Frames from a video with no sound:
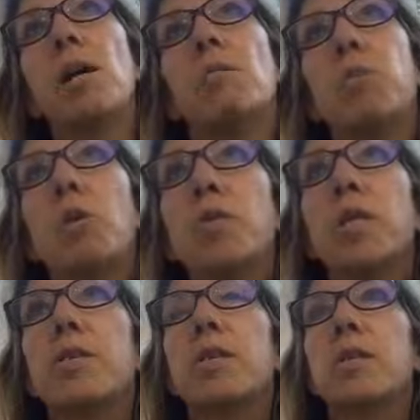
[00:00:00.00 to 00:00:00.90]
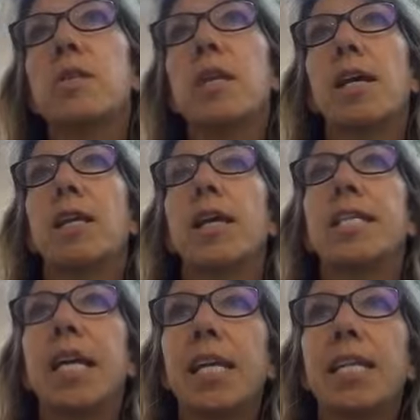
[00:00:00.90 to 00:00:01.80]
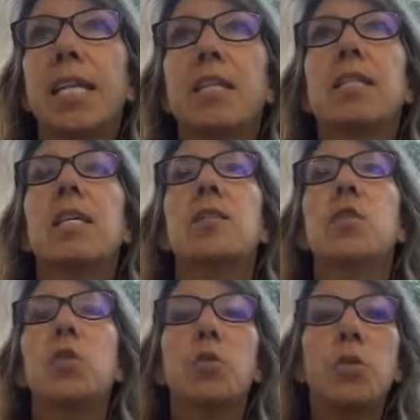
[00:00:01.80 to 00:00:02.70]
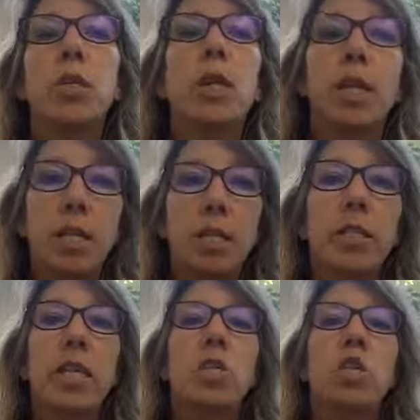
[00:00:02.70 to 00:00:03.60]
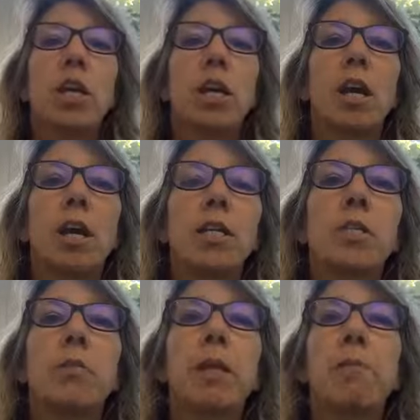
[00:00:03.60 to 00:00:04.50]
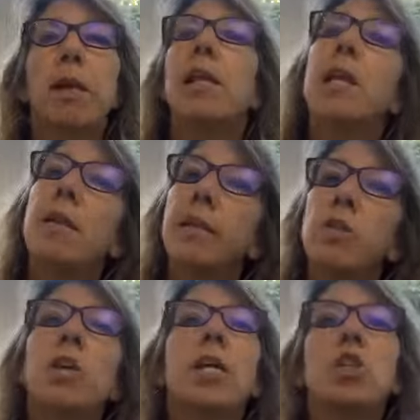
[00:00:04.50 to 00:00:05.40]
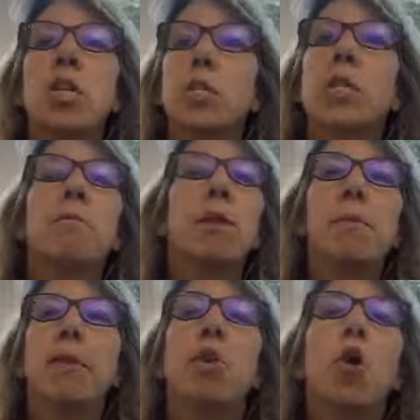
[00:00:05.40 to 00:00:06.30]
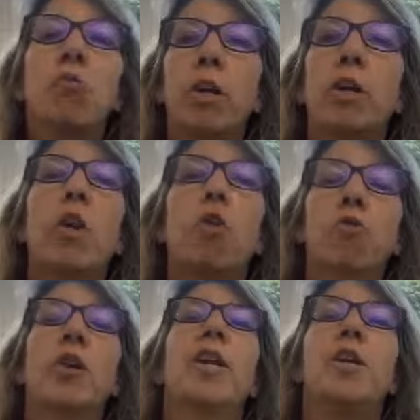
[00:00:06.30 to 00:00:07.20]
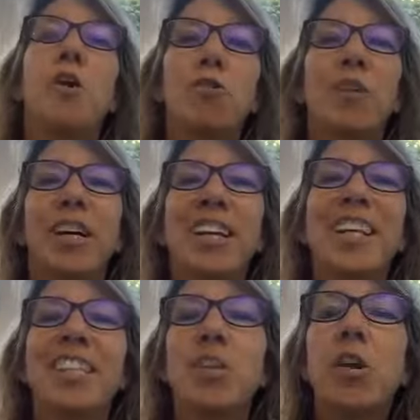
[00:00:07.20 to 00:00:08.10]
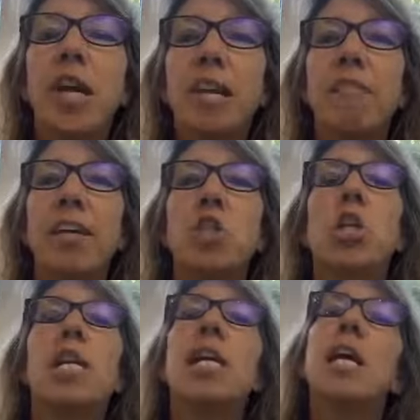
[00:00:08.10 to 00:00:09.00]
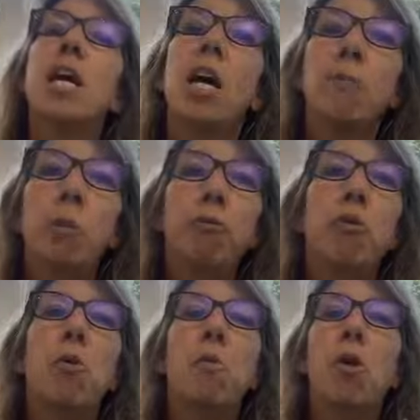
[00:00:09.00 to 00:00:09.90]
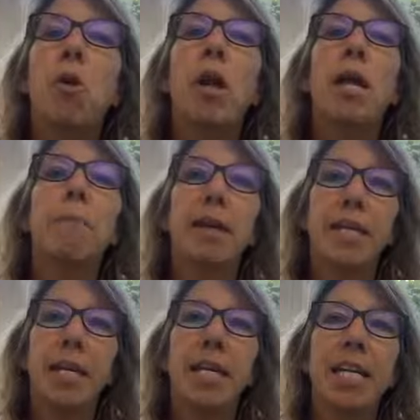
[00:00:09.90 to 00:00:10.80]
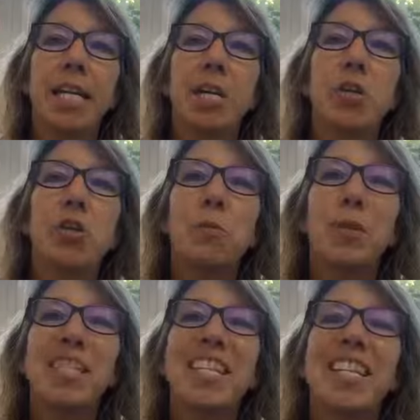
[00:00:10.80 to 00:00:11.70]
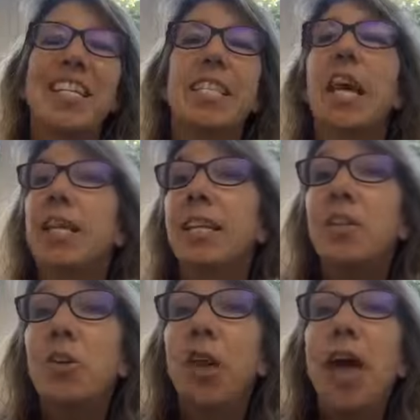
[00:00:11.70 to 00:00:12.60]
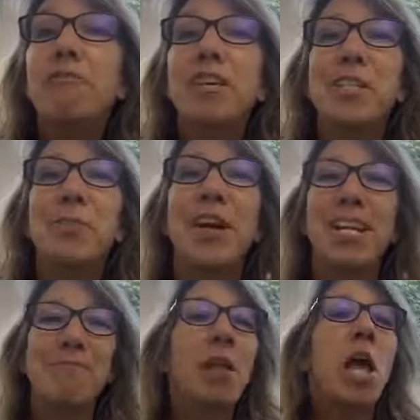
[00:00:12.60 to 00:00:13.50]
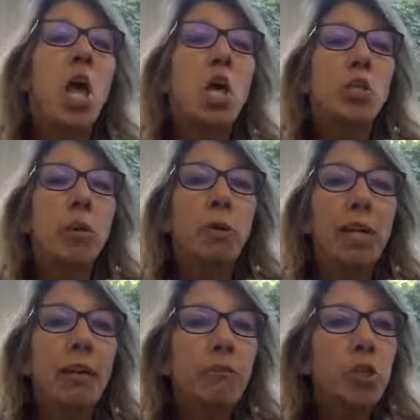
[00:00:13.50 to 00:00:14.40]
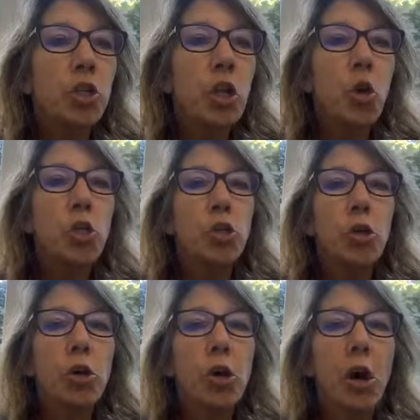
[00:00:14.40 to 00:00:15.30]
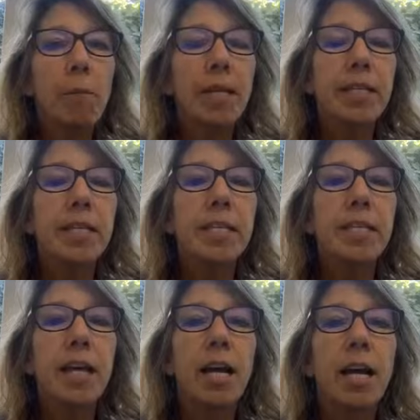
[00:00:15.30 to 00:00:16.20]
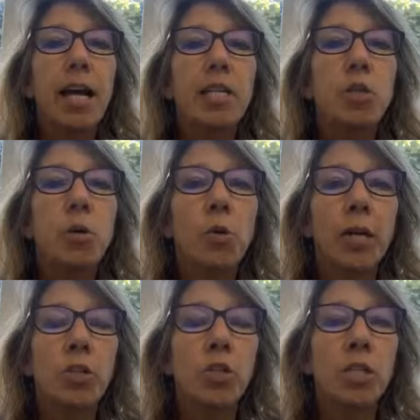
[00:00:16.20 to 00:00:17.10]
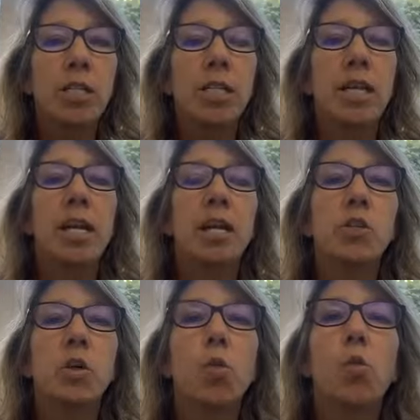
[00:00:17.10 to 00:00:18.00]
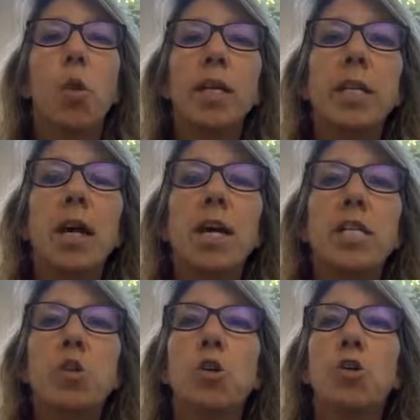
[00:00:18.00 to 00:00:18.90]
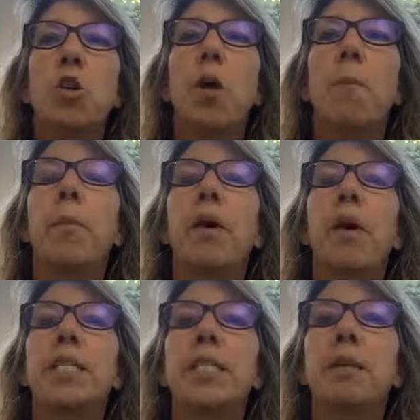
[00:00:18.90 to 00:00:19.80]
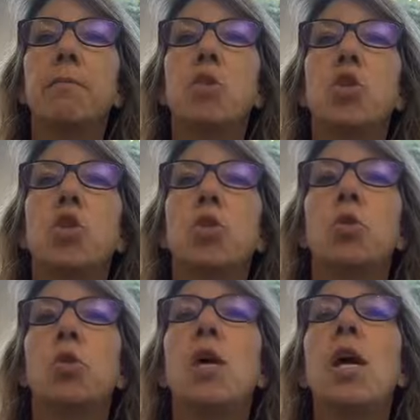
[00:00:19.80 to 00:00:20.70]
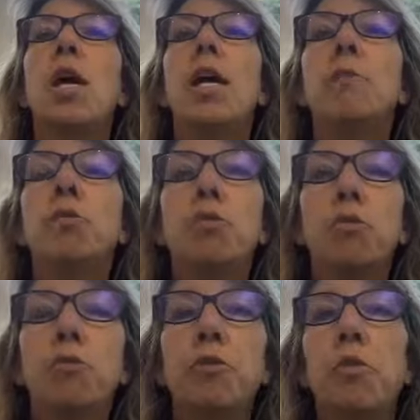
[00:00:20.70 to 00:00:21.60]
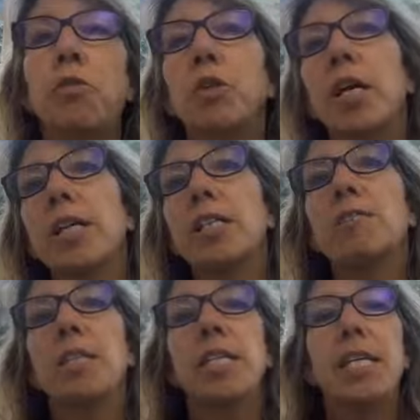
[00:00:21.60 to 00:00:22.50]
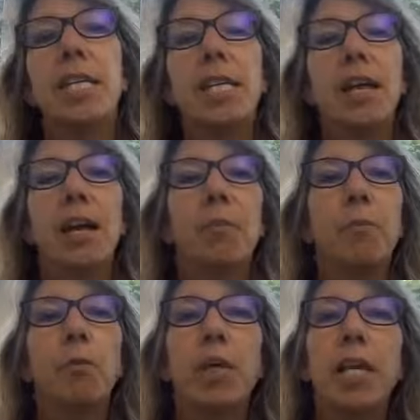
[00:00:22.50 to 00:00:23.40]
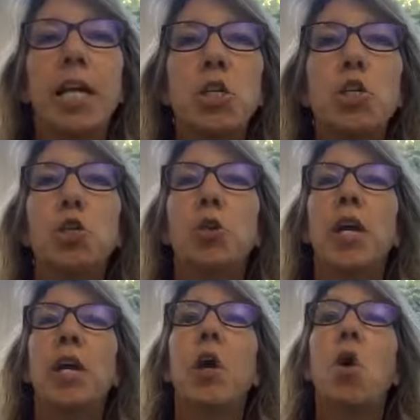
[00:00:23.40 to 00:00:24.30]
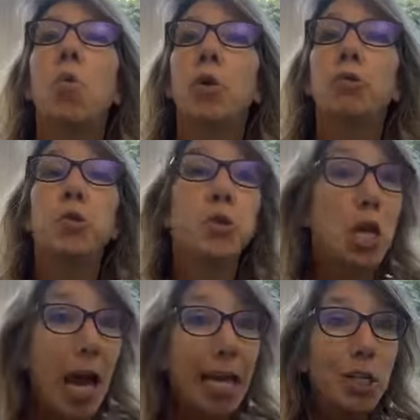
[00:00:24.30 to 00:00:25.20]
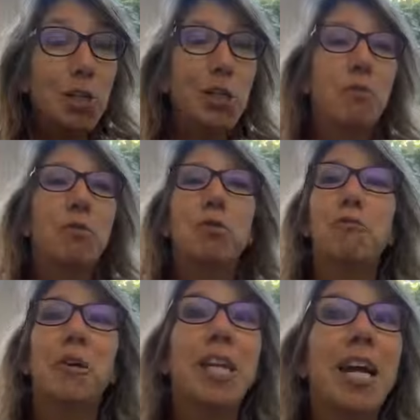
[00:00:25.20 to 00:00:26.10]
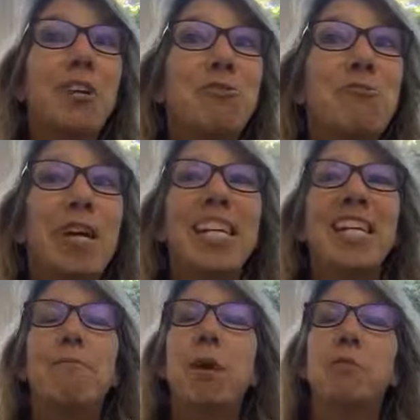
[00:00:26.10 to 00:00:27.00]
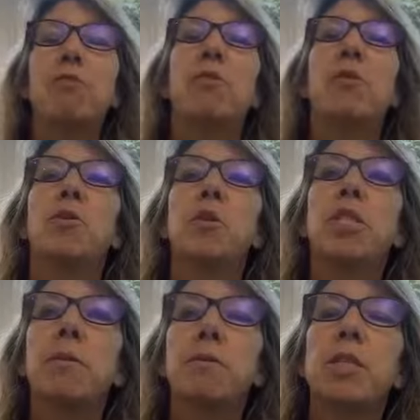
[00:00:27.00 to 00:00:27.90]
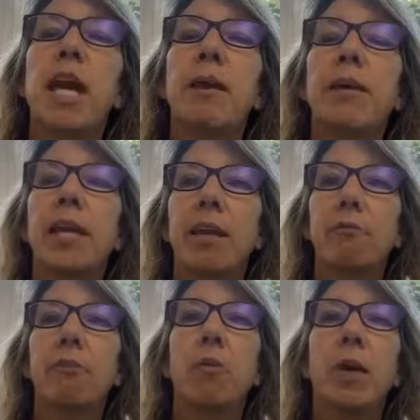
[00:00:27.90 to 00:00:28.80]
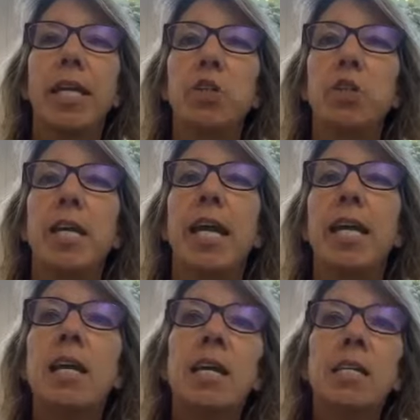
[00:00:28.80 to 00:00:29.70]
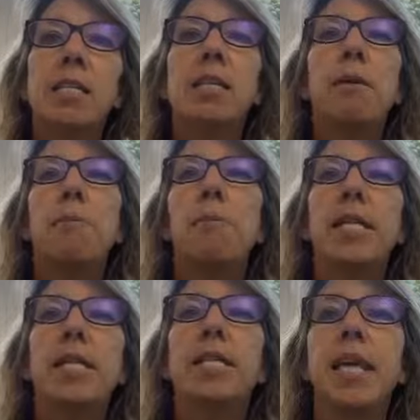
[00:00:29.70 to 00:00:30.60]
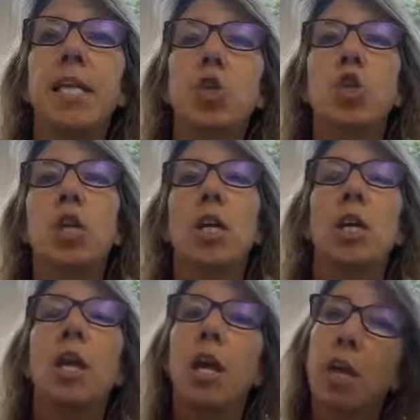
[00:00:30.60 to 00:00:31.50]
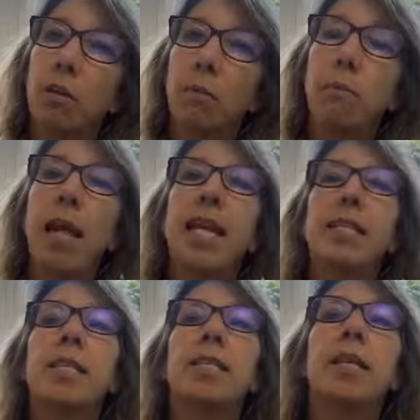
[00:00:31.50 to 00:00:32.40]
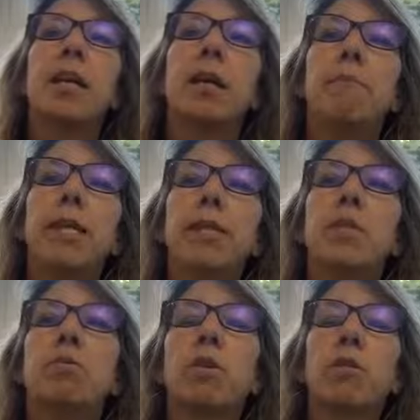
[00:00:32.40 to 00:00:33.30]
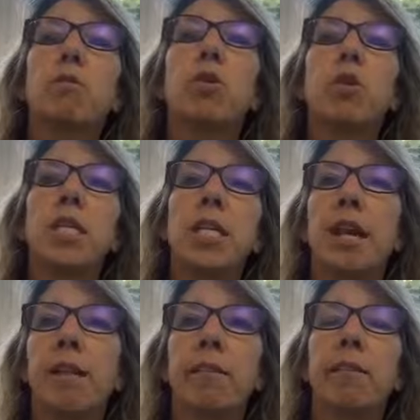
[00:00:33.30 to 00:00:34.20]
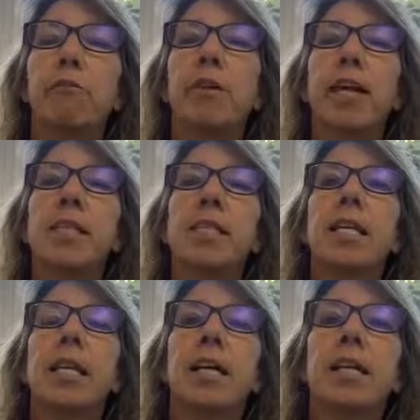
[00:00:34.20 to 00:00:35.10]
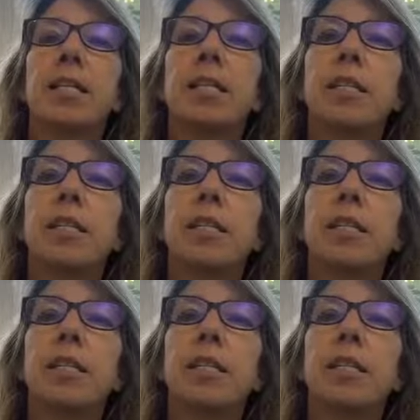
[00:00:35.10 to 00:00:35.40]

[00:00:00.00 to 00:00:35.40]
processes and techniques he's using, and he's teaching his people, that you can just implement over and over and over. And you can eventually perform more and better in your business and in your life as well. So I would love to know your comments and your questions here. So what are your top tips to improve your productivity? What are you doing? What would you like to improve? What are you ready, perhaps from those tips I gave away today? Sleep, meditation, balanced meals with protein, healthy fats, and